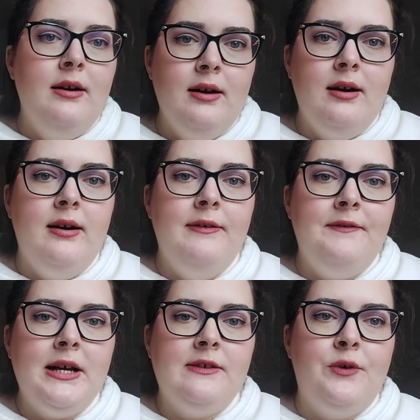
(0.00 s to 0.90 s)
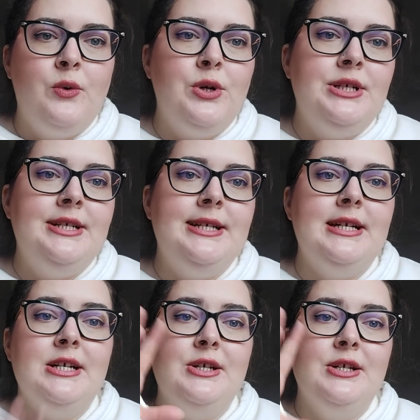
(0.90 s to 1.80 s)
Fast forward
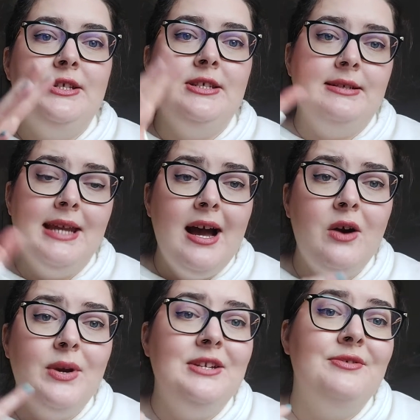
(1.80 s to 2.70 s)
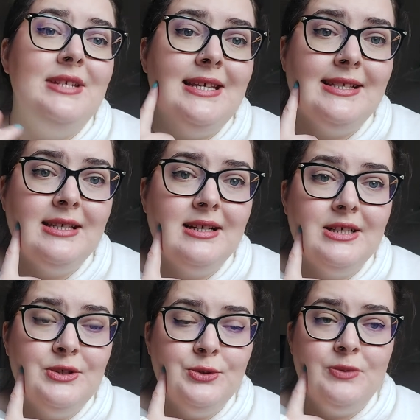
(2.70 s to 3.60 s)
to now and to this
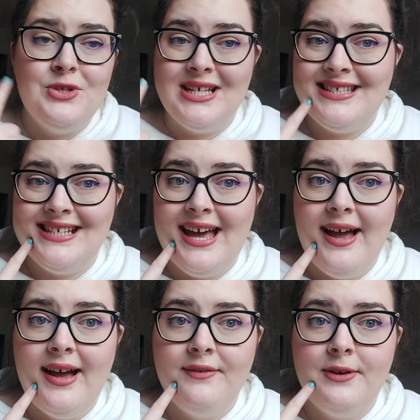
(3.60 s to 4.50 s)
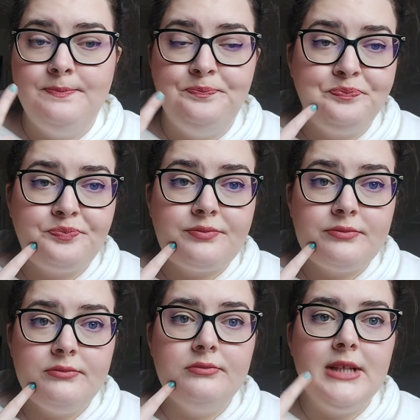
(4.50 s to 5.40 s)
tooth, which I still have.
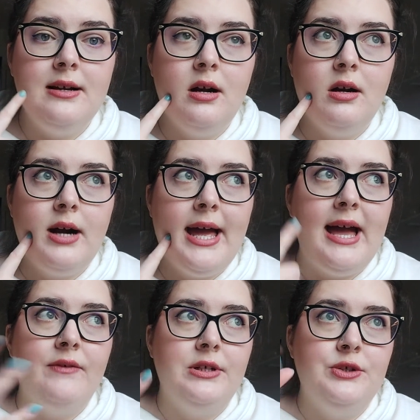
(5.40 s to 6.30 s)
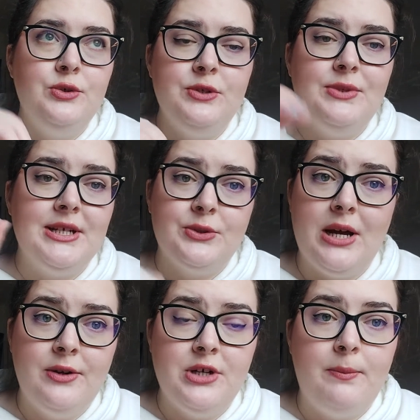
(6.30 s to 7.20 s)
I have a tooth with a
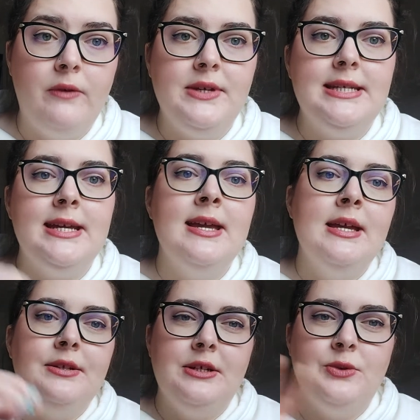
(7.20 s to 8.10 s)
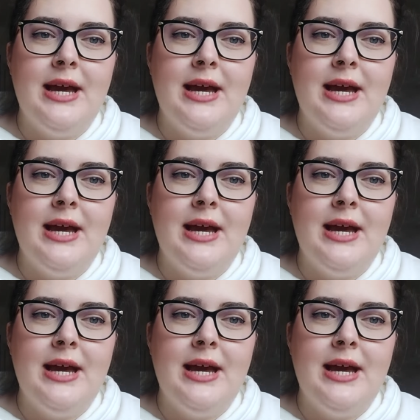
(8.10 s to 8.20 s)
crown on top of it. The tooth